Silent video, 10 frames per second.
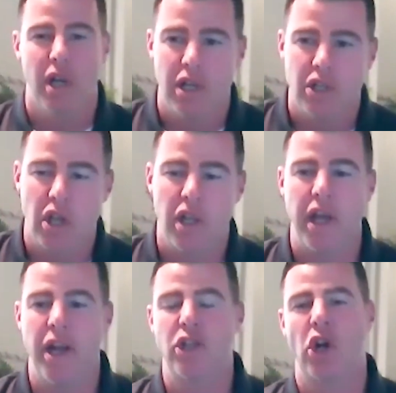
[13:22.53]
So then
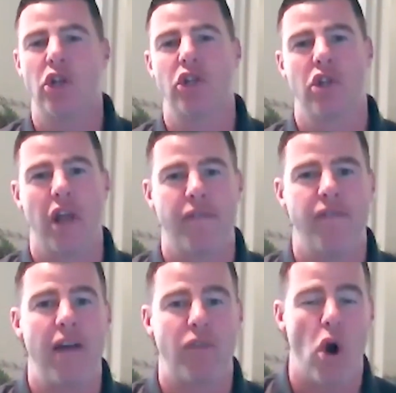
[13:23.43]
it turns into like
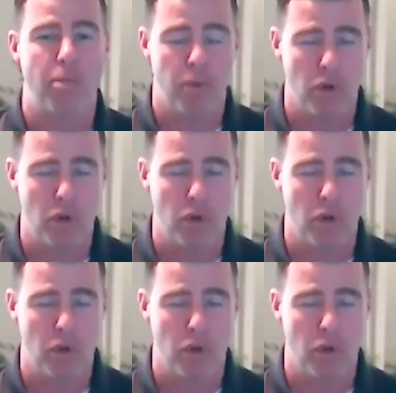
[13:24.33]
5-card,